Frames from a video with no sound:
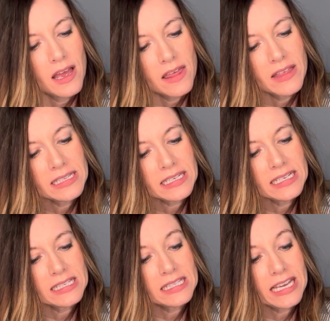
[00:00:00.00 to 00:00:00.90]
This
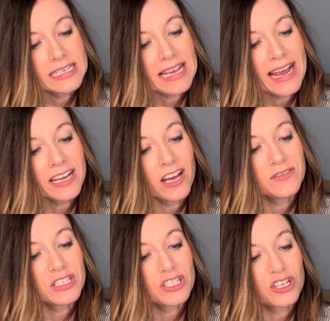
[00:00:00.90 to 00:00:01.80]
is the Deck
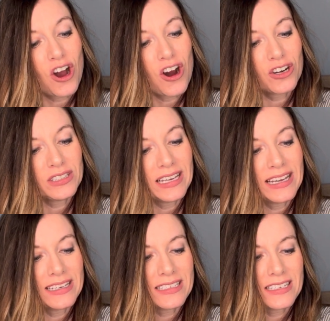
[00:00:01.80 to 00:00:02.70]
of
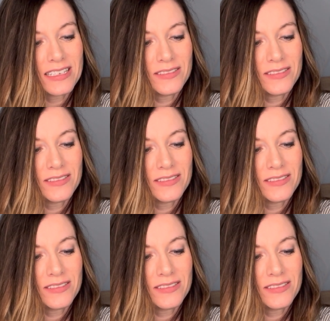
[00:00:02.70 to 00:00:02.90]
Scarlet.